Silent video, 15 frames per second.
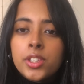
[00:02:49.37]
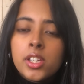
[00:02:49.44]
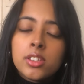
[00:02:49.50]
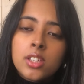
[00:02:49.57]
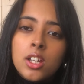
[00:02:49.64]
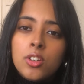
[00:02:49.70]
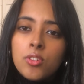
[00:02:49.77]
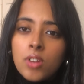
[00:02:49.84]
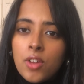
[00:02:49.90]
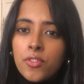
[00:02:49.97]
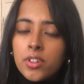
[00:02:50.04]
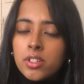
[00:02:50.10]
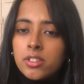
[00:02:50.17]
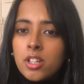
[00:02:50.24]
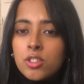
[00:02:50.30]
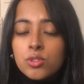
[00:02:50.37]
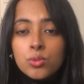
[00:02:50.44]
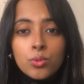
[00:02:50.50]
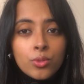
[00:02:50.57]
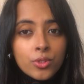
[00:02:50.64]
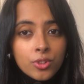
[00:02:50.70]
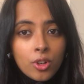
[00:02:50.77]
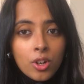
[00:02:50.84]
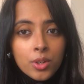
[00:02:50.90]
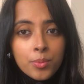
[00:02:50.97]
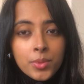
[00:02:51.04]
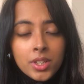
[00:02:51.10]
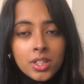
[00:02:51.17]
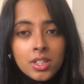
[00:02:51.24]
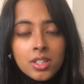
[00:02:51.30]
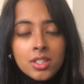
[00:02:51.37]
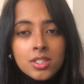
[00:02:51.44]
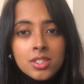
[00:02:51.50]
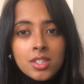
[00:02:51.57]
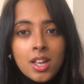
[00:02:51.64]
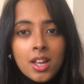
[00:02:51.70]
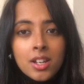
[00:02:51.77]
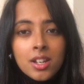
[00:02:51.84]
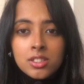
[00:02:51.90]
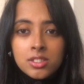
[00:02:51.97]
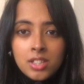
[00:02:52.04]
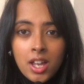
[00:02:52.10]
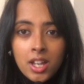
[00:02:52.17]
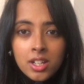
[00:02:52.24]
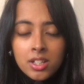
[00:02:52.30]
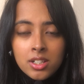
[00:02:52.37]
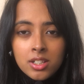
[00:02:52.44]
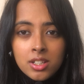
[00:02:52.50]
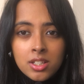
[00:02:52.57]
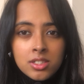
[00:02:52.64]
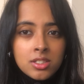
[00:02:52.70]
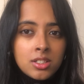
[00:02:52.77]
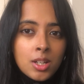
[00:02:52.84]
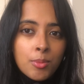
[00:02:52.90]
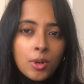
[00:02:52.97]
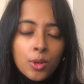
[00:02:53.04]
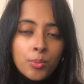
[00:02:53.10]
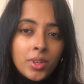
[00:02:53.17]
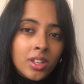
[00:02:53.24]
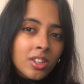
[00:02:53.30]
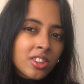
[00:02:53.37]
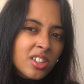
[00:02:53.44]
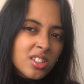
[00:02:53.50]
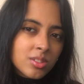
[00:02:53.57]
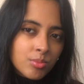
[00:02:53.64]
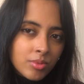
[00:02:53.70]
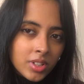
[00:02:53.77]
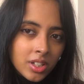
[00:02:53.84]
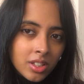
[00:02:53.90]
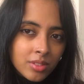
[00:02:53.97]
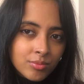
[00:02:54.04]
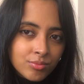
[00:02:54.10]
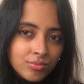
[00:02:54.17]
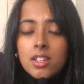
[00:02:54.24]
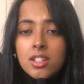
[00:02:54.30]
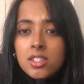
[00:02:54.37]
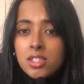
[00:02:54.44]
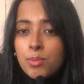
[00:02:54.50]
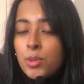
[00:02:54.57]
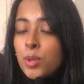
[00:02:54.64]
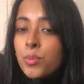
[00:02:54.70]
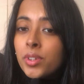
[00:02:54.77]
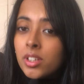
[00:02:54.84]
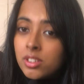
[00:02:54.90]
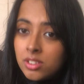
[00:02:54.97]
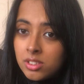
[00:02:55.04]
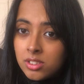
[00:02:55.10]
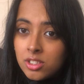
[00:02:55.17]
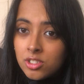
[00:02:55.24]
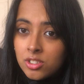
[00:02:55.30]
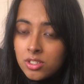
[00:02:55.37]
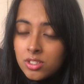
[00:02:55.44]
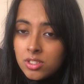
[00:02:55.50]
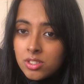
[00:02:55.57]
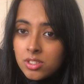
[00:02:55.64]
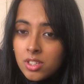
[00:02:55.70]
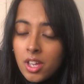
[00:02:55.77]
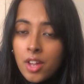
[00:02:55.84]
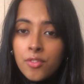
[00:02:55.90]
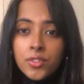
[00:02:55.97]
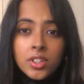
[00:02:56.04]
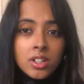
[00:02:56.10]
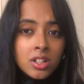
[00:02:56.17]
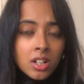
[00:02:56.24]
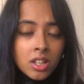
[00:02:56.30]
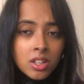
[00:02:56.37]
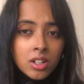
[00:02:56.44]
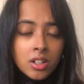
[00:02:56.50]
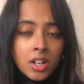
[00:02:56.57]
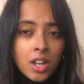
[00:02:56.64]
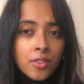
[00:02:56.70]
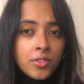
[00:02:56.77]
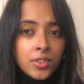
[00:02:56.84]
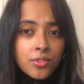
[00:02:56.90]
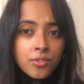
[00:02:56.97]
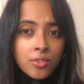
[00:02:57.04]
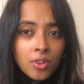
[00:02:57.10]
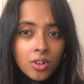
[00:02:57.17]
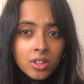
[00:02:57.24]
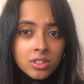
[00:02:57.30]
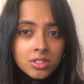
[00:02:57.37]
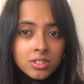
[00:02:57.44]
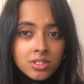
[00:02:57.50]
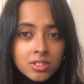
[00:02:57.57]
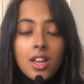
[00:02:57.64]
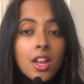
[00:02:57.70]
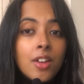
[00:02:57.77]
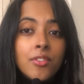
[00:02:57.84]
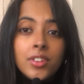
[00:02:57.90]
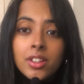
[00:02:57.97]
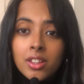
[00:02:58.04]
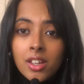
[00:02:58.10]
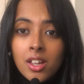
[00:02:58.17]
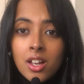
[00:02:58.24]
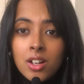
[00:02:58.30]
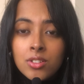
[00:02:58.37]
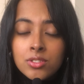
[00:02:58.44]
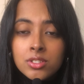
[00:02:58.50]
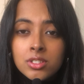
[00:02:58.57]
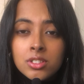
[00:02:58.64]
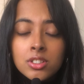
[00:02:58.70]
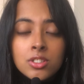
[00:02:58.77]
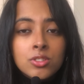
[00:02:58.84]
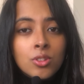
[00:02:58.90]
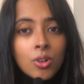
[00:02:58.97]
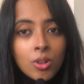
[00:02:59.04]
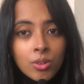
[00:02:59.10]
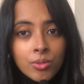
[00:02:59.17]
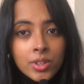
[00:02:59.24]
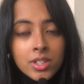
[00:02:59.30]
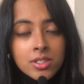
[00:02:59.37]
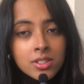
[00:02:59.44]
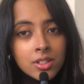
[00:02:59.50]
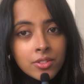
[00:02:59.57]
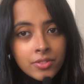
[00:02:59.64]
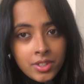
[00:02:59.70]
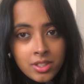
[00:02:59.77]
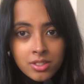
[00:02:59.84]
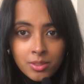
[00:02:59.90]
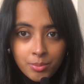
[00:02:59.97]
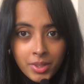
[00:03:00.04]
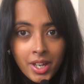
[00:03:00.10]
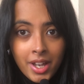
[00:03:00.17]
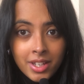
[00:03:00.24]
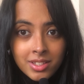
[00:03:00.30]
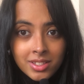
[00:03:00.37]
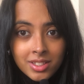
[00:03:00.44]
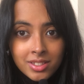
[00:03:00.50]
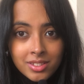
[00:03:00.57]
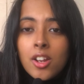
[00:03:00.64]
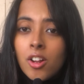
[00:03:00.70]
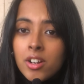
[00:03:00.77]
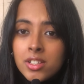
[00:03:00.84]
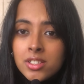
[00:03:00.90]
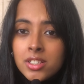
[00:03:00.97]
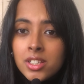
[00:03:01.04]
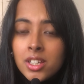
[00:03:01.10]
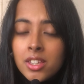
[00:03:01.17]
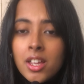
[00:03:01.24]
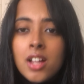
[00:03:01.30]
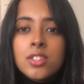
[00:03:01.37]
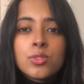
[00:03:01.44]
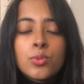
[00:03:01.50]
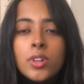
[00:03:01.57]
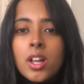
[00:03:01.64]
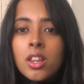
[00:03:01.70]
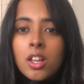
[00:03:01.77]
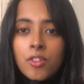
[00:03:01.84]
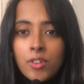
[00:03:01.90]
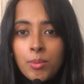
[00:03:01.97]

thing that graphic design school taught me is that design isn't about making things pretty. It's about making decisions. Every color, every font, every layout, there's always a reason behind it. And honestly, that's what I love